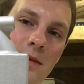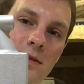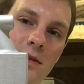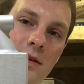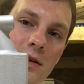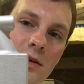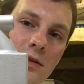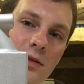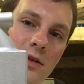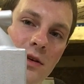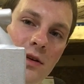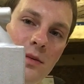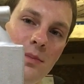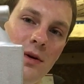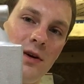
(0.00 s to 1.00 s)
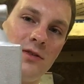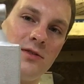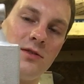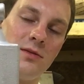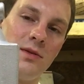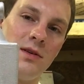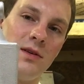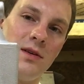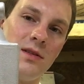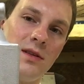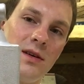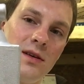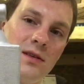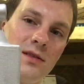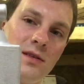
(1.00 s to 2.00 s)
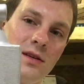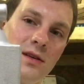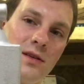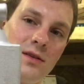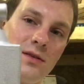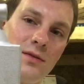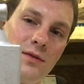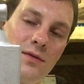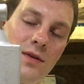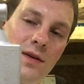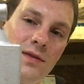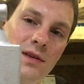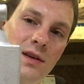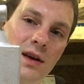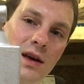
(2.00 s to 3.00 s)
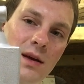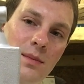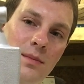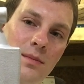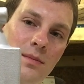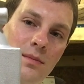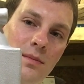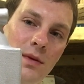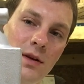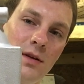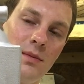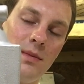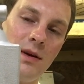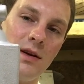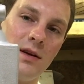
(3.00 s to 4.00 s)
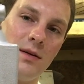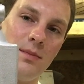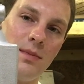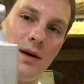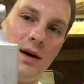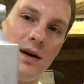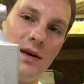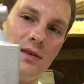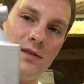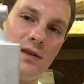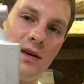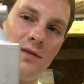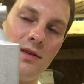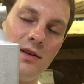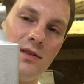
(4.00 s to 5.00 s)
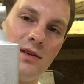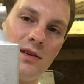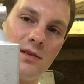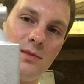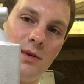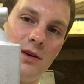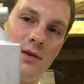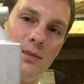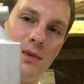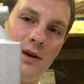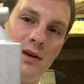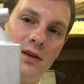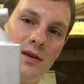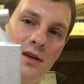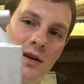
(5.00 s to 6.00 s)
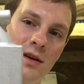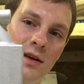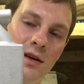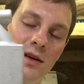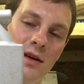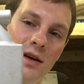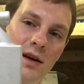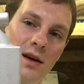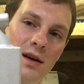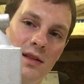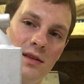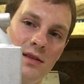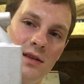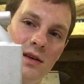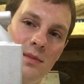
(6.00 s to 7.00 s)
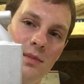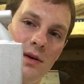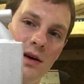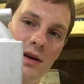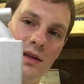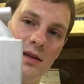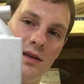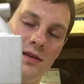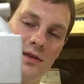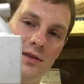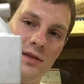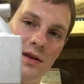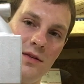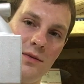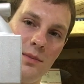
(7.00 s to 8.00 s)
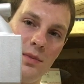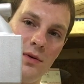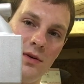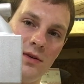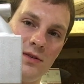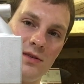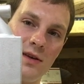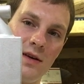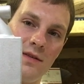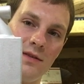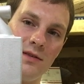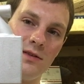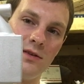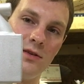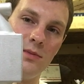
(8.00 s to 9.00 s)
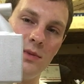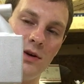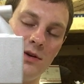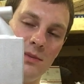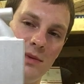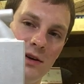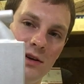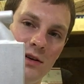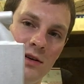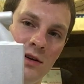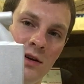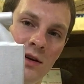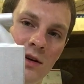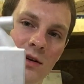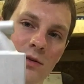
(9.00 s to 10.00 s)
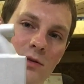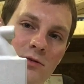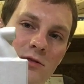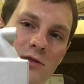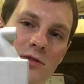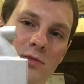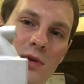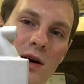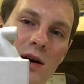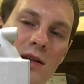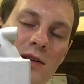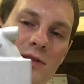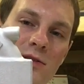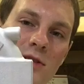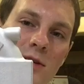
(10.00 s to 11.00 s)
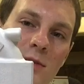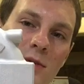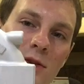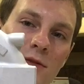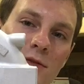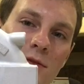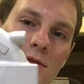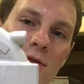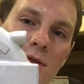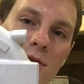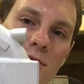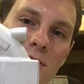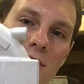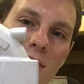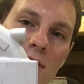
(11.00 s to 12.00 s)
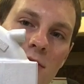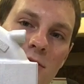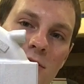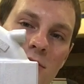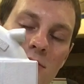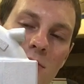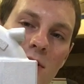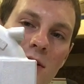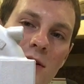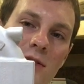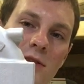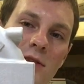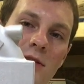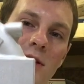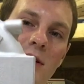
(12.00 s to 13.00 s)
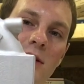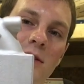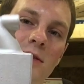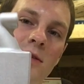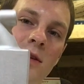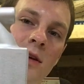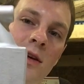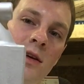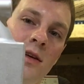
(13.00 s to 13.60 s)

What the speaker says: So the compressor wheel on this is 58mm by 76mm and the tip height is 7.72mm, which is why this turbo flows as well as it does.